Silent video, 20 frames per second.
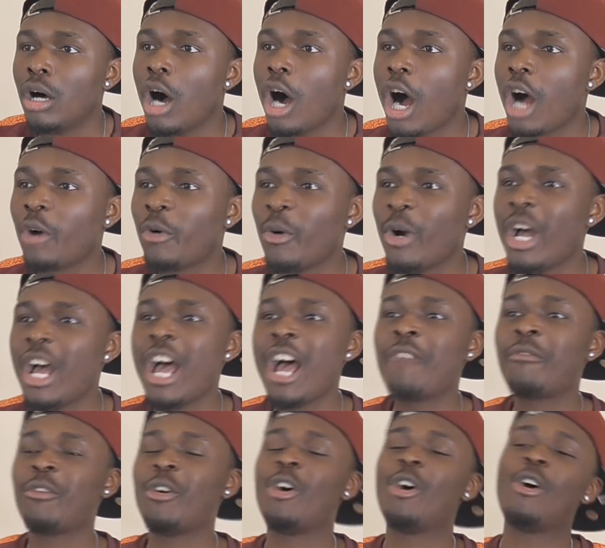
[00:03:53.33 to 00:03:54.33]

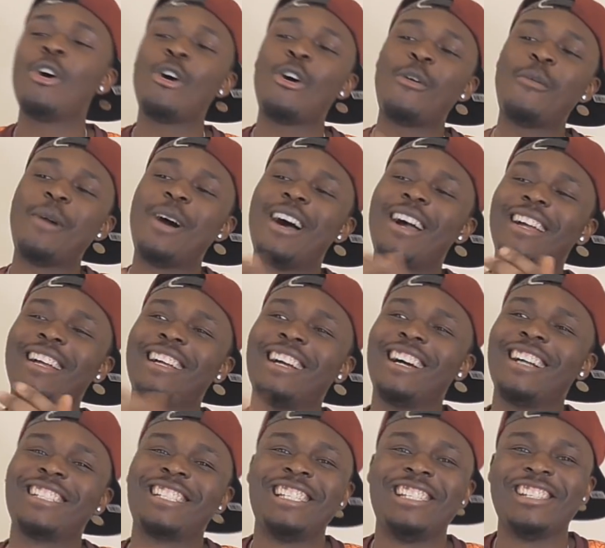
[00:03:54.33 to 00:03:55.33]
Aguero! Oh my
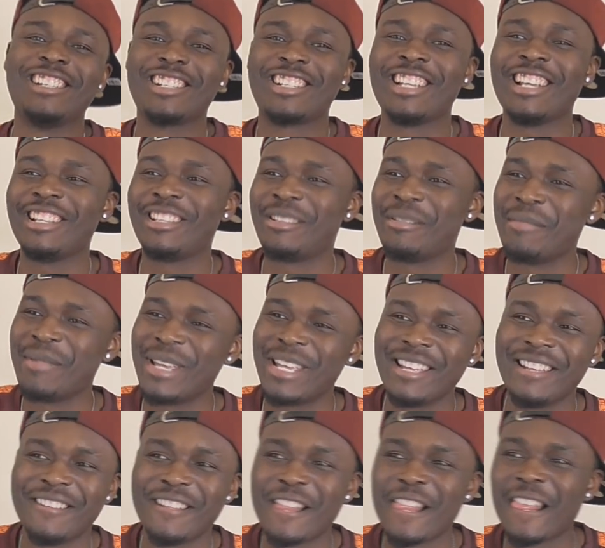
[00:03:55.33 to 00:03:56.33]
gosh, it just had to
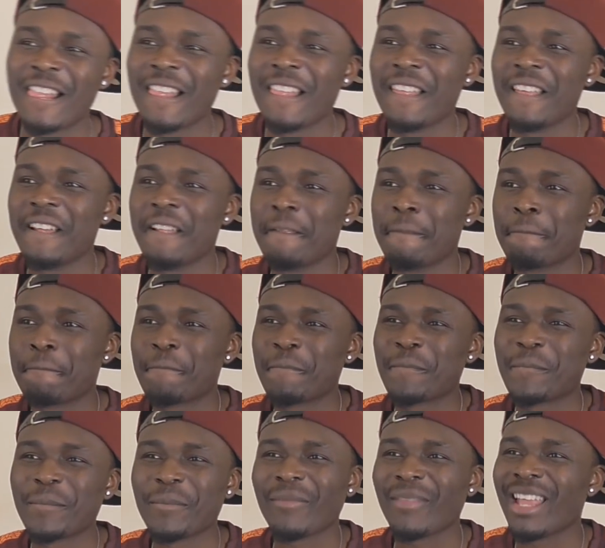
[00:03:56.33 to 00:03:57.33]
be.
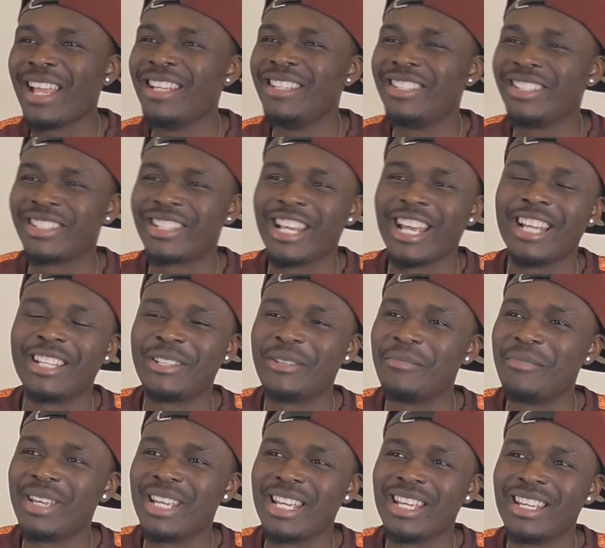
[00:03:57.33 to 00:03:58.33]
It just had
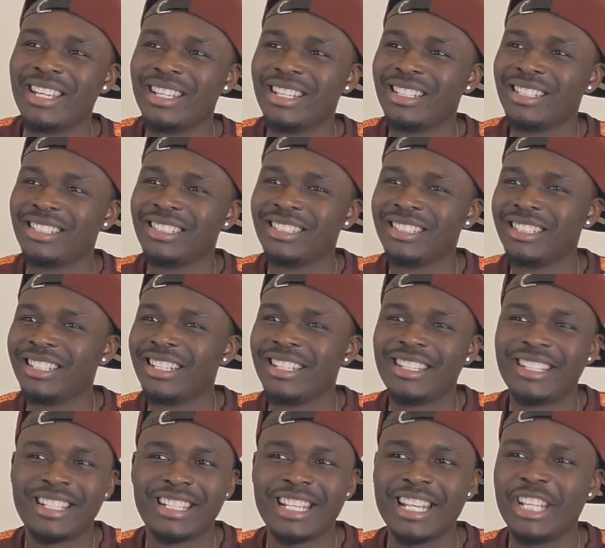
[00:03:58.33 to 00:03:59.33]
to be.
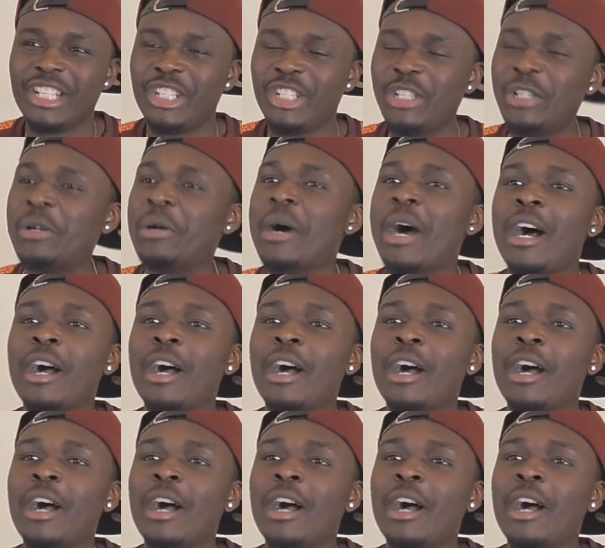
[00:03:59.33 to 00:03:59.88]
Sergio